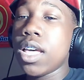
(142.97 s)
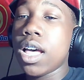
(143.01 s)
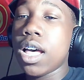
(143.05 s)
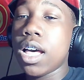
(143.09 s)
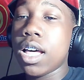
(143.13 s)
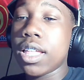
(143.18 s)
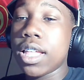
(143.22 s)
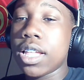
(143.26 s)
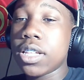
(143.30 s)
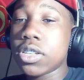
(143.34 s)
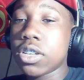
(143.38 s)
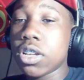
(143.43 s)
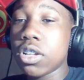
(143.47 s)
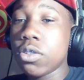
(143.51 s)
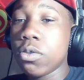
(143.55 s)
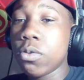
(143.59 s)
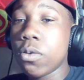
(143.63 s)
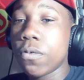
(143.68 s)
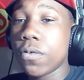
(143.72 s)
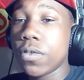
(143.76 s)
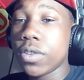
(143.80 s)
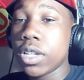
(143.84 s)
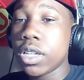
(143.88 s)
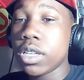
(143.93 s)
that's going to do it
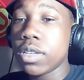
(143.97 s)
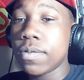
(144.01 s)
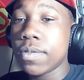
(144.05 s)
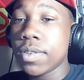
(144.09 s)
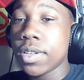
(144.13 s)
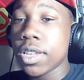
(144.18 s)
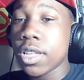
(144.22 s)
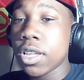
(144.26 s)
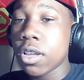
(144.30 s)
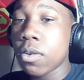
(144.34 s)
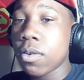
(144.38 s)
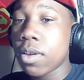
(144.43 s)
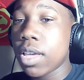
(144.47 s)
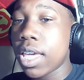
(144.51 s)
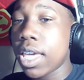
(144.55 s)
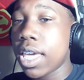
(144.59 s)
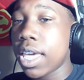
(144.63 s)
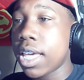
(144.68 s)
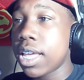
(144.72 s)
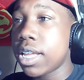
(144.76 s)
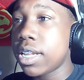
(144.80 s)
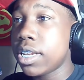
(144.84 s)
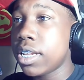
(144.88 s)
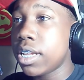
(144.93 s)
for this video.
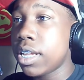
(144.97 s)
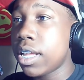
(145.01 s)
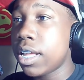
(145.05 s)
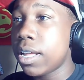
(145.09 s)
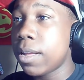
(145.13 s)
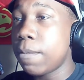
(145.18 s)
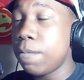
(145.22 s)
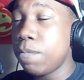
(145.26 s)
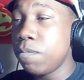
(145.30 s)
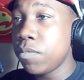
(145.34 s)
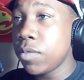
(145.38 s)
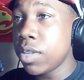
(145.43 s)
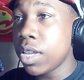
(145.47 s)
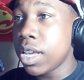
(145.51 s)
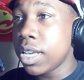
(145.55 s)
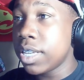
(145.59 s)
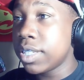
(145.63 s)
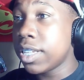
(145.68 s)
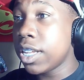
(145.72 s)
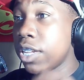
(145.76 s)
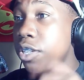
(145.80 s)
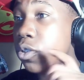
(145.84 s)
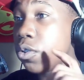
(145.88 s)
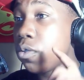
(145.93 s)
And
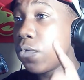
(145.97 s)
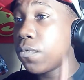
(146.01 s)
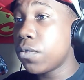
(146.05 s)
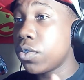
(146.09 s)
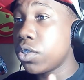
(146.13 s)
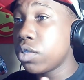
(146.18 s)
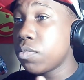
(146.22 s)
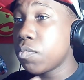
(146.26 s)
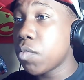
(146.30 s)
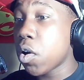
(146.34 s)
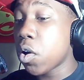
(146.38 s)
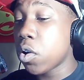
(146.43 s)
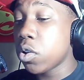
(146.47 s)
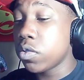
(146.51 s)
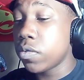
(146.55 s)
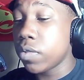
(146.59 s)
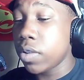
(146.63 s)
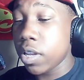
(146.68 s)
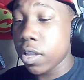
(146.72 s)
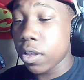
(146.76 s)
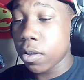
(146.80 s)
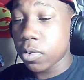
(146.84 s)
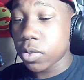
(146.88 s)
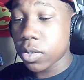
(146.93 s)
stay tuned for tomorrow's
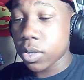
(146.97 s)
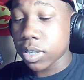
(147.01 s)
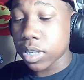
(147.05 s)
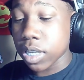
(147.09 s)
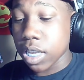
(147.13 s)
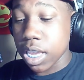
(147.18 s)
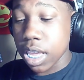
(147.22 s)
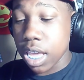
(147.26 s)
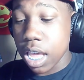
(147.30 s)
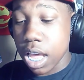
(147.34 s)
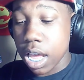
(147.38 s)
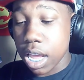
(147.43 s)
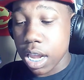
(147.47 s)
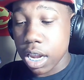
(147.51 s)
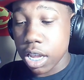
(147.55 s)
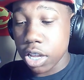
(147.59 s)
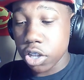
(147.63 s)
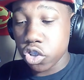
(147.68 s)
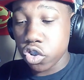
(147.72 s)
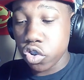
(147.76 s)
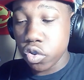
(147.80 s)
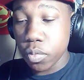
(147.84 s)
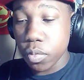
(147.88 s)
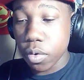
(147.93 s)
videos, because I got 2
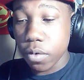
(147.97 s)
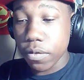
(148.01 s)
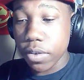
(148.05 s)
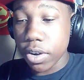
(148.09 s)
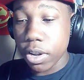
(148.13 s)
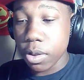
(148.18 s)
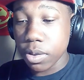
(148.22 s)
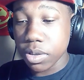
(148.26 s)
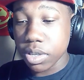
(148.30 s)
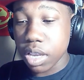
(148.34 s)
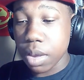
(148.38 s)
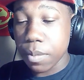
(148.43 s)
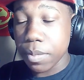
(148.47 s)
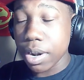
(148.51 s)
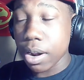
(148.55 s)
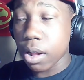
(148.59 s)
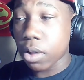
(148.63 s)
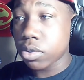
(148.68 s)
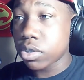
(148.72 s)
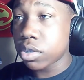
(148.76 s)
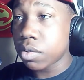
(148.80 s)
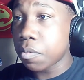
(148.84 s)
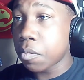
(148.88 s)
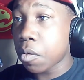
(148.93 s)
more videos coming out
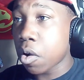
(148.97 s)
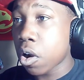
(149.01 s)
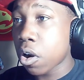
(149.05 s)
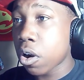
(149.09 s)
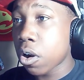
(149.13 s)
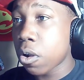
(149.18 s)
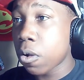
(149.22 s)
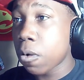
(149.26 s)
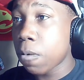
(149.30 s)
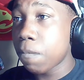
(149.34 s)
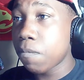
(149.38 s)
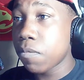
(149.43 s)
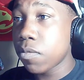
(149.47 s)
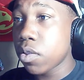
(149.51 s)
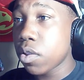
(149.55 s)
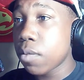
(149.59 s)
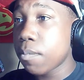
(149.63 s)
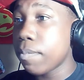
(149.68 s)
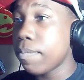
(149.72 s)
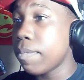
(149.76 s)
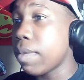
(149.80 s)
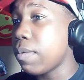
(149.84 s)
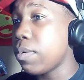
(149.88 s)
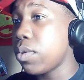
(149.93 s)
tomorrow,
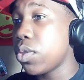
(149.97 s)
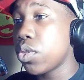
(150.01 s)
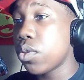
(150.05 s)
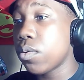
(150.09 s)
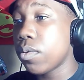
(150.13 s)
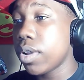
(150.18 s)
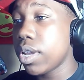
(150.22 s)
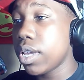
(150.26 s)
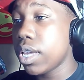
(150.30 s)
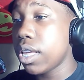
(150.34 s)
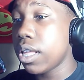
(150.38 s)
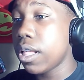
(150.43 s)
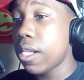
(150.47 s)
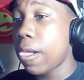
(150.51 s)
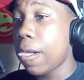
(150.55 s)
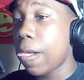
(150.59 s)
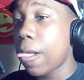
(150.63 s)
maybe 3.